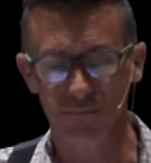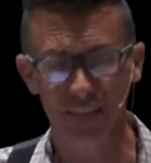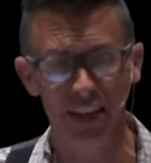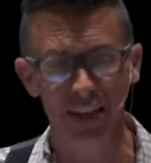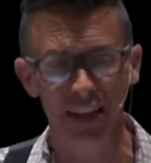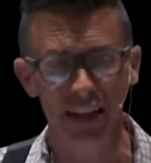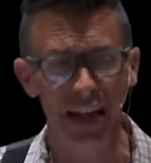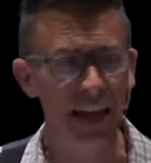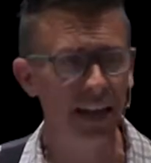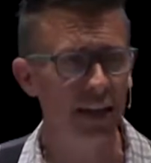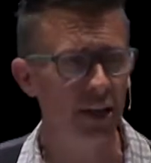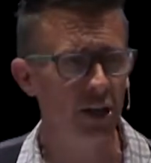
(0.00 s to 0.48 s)

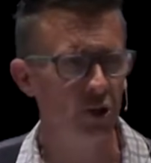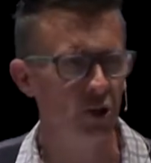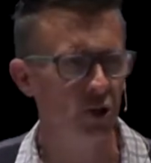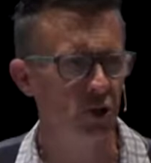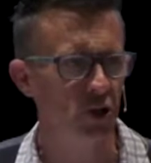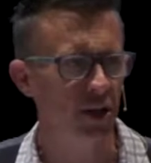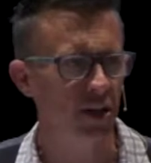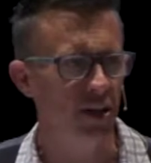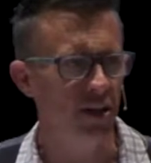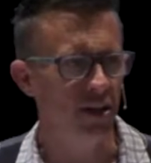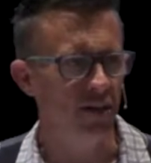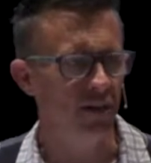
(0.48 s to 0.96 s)
And
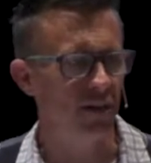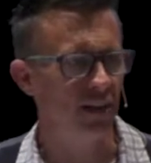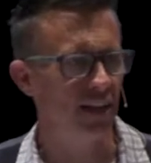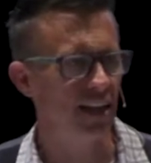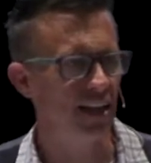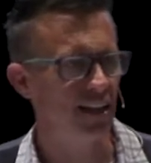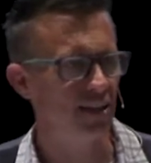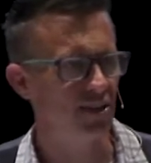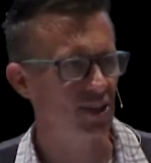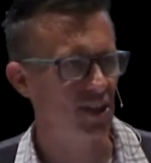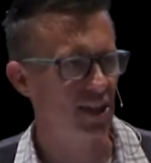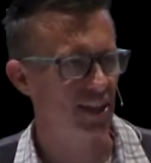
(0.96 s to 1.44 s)
Achish, the
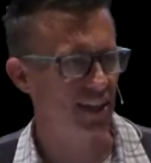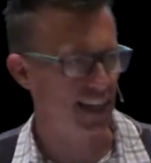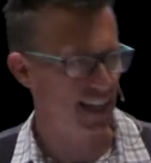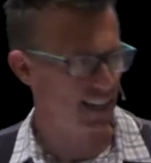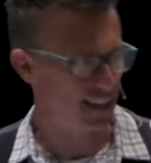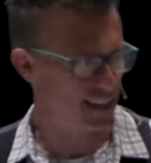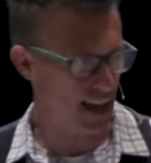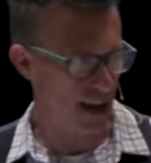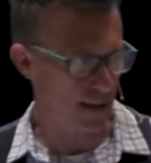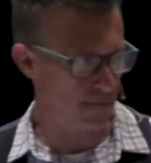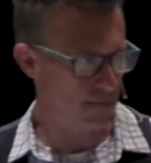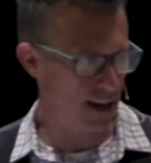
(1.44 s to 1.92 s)
king said,
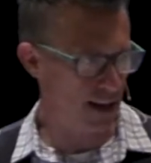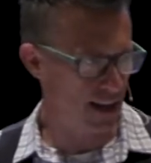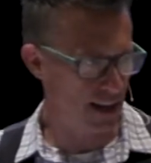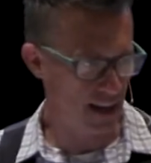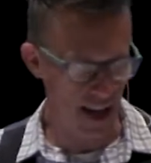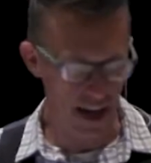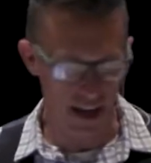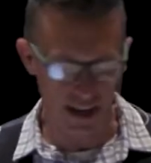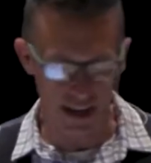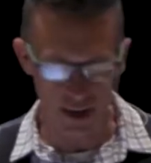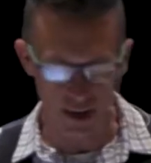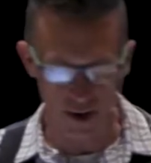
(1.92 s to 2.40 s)
Get that man
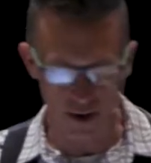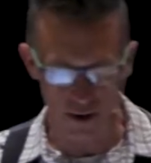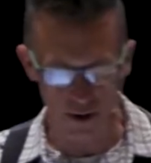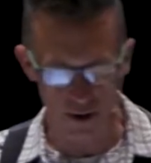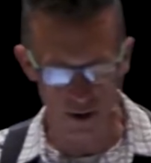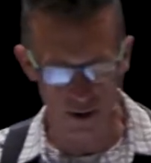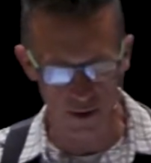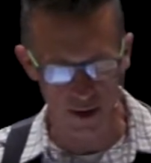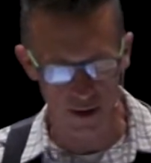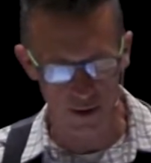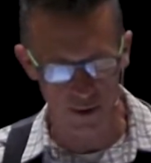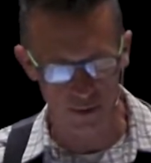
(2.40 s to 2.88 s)
out of here.
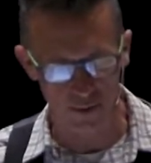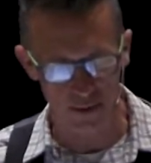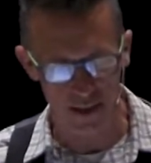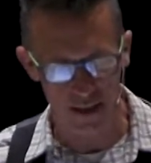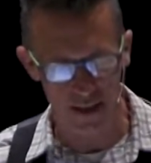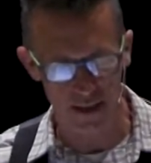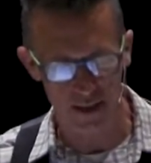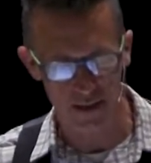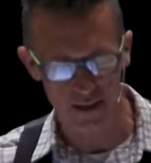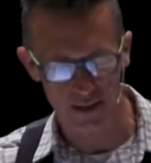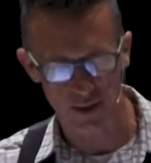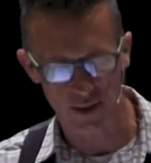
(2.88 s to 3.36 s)
You know, I don't
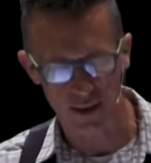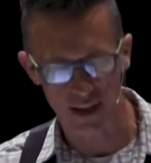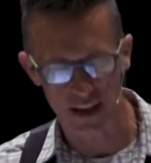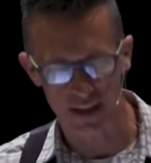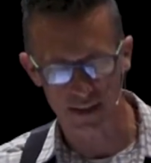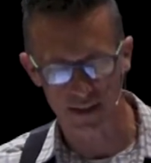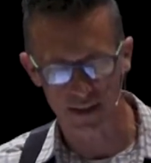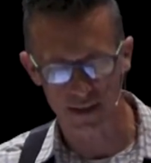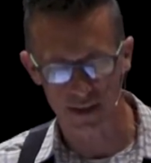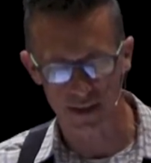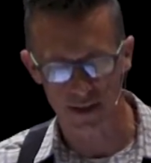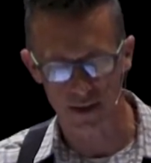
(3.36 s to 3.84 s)
need his
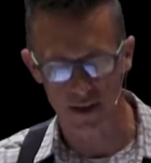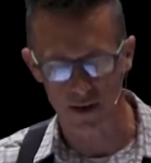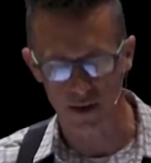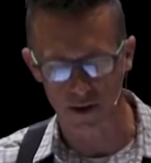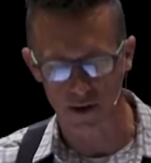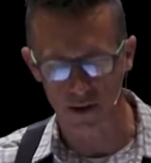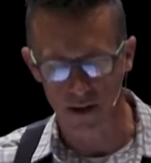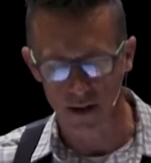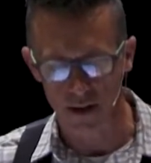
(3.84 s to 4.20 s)
likes here.